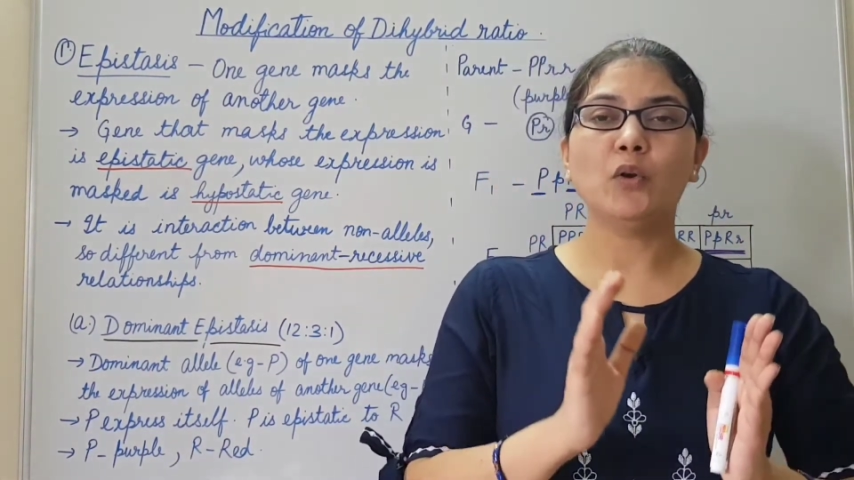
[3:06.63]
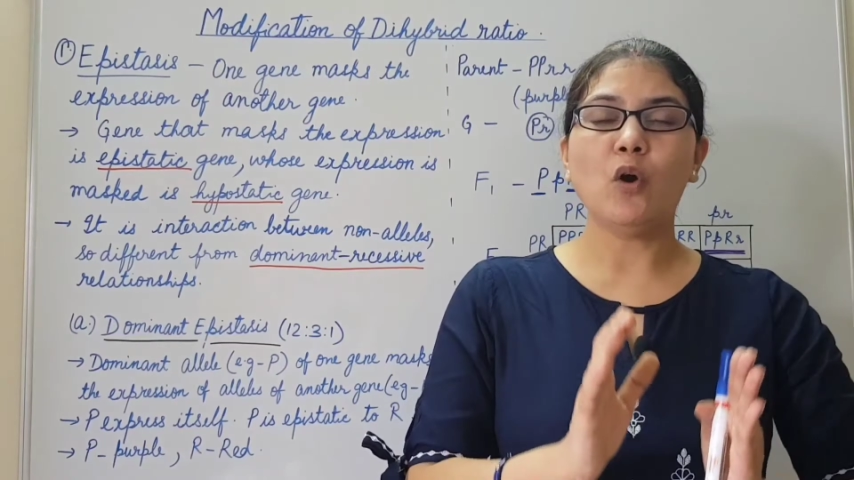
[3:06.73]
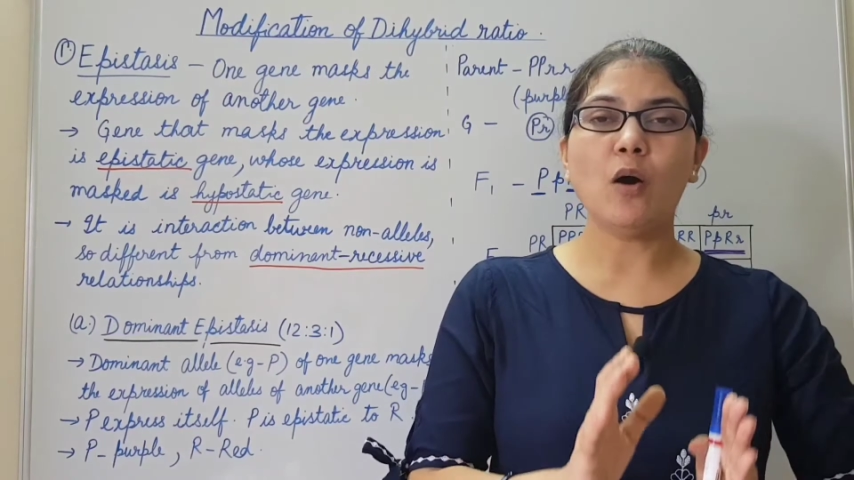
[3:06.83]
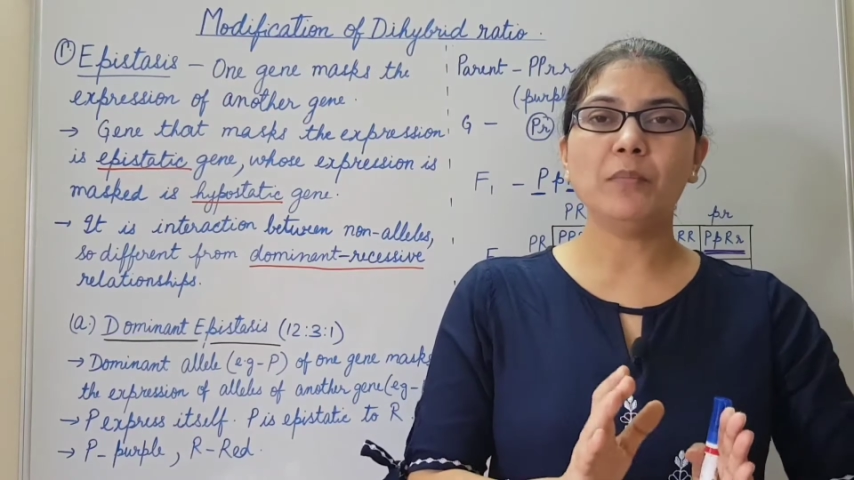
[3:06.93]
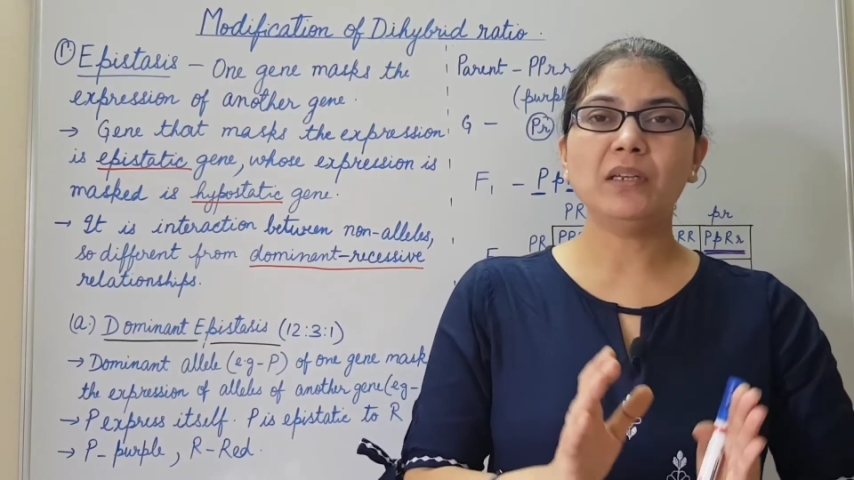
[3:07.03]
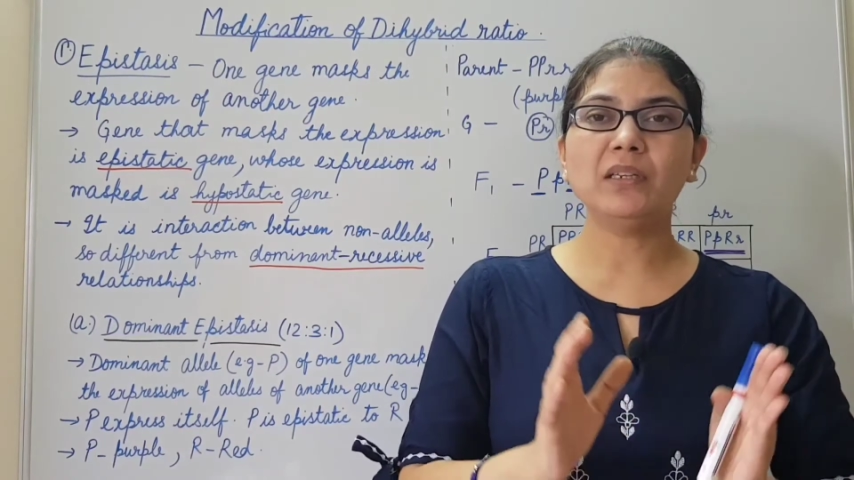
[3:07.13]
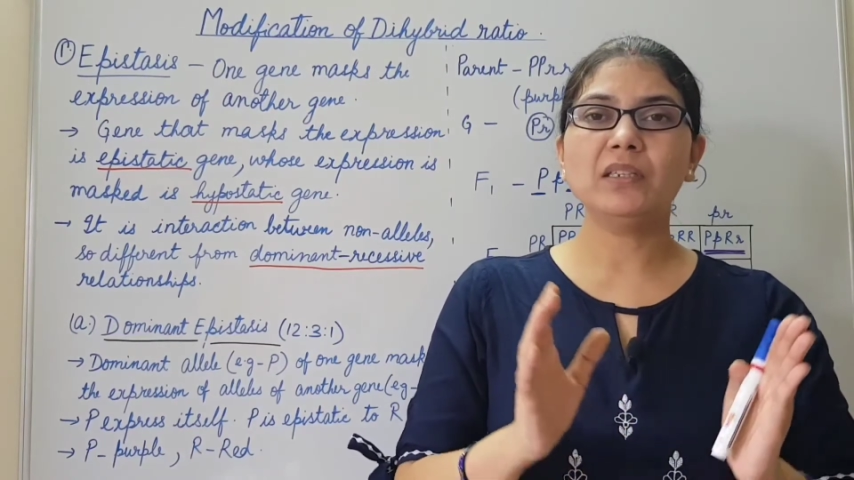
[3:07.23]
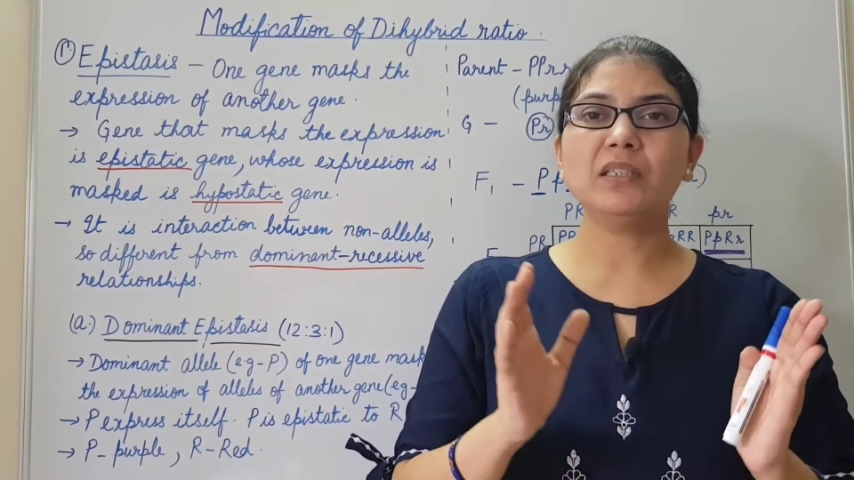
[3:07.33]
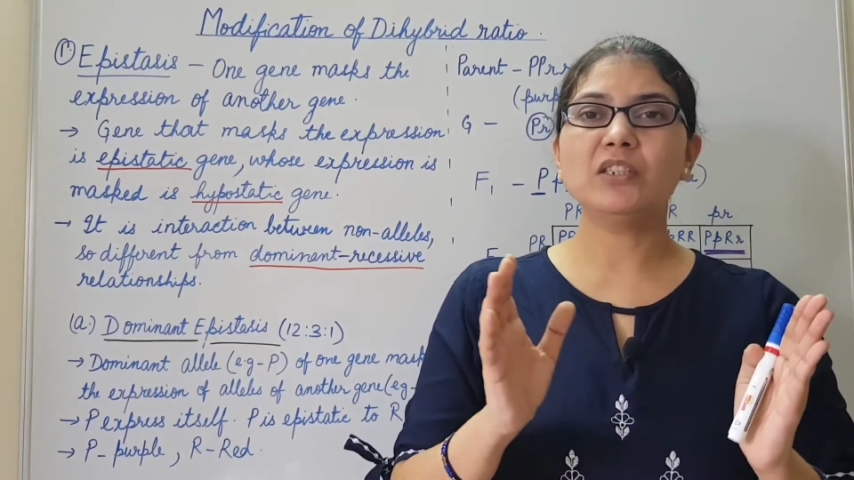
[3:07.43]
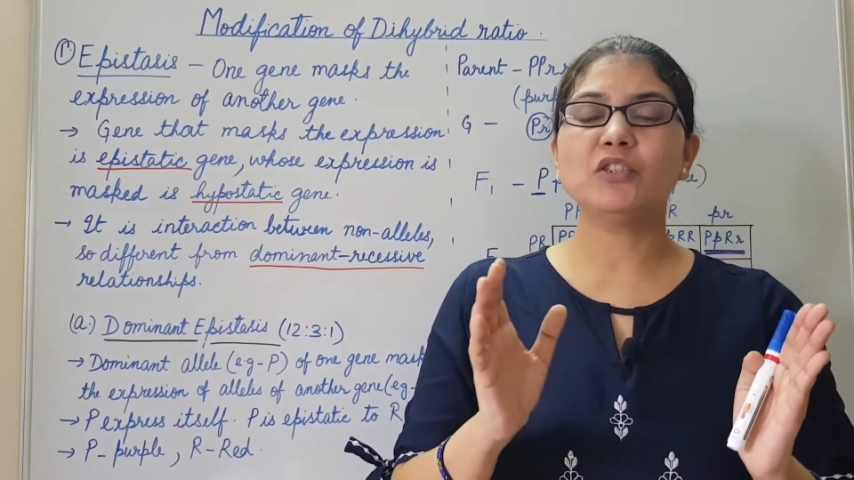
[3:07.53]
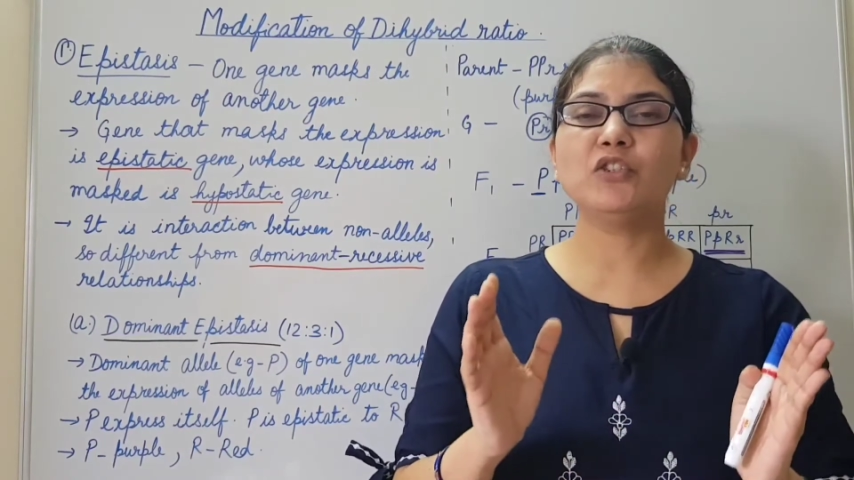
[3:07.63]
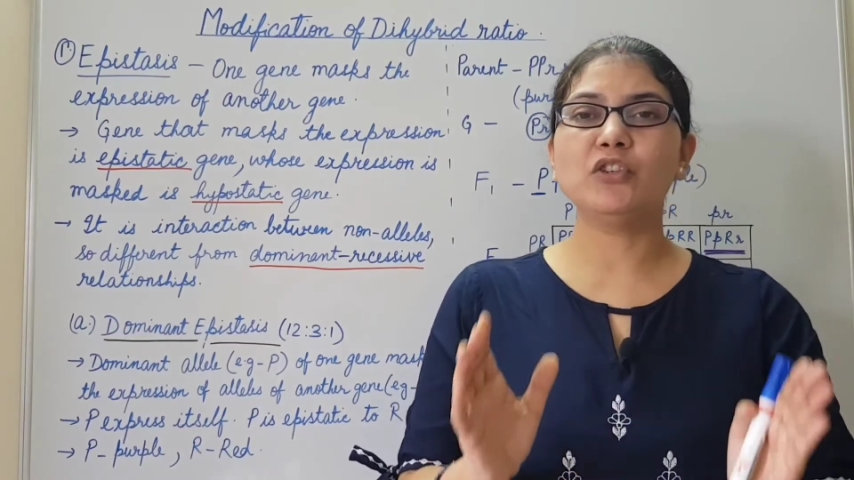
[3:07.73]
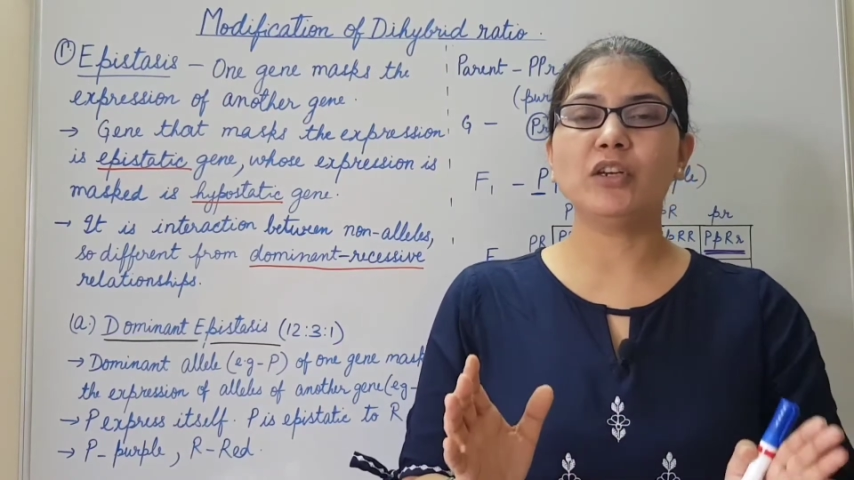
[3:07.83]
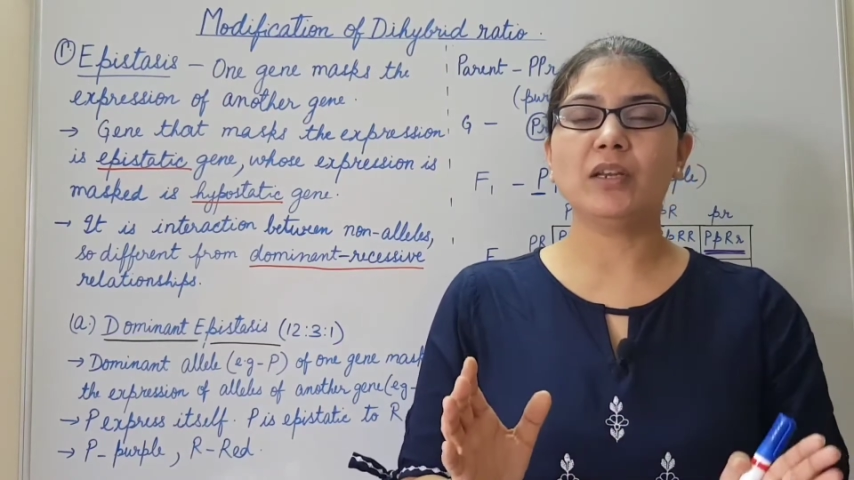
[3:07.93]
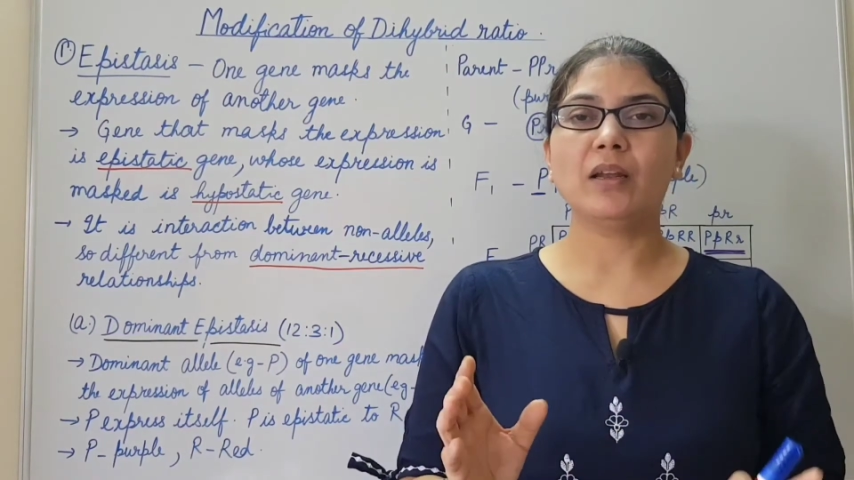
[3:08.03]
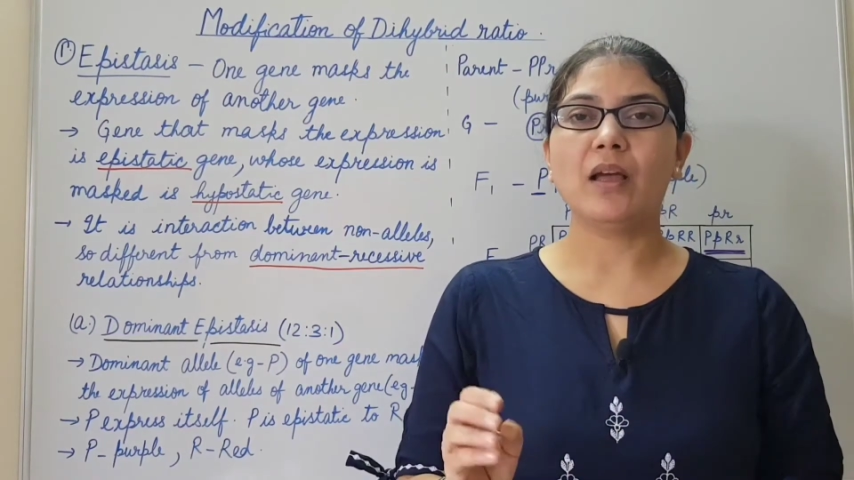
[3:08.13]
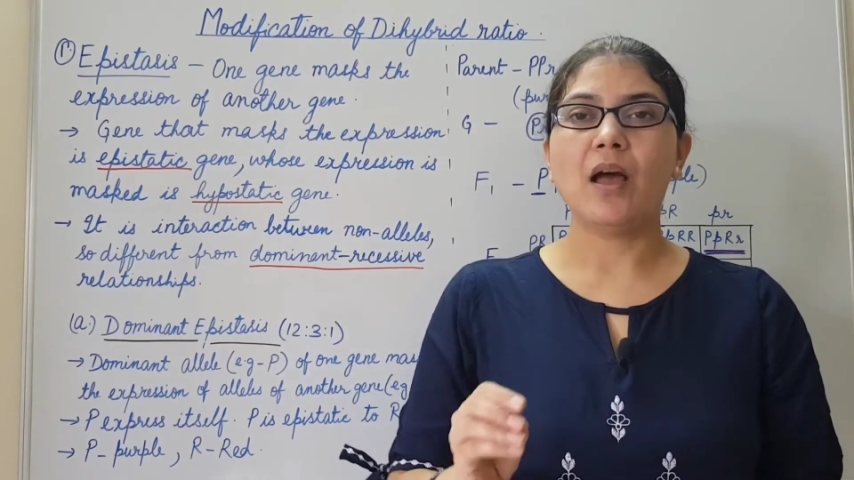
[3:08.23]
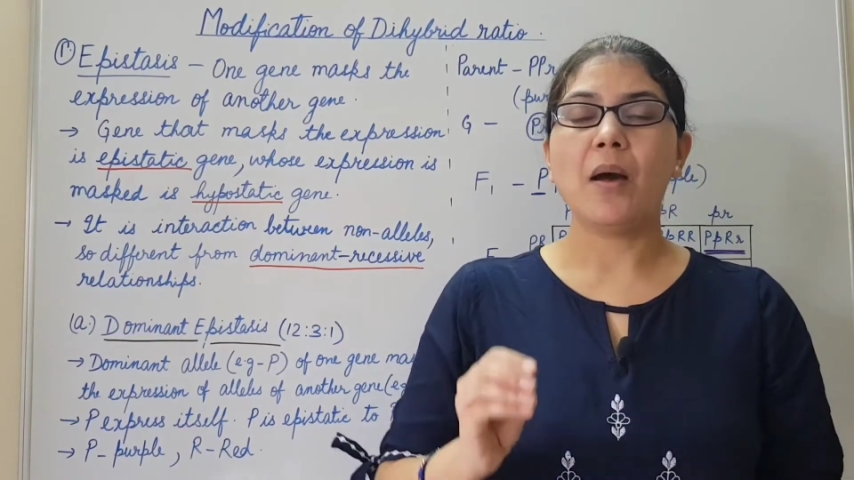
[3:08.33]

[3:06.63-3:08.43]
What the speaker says: dominant gene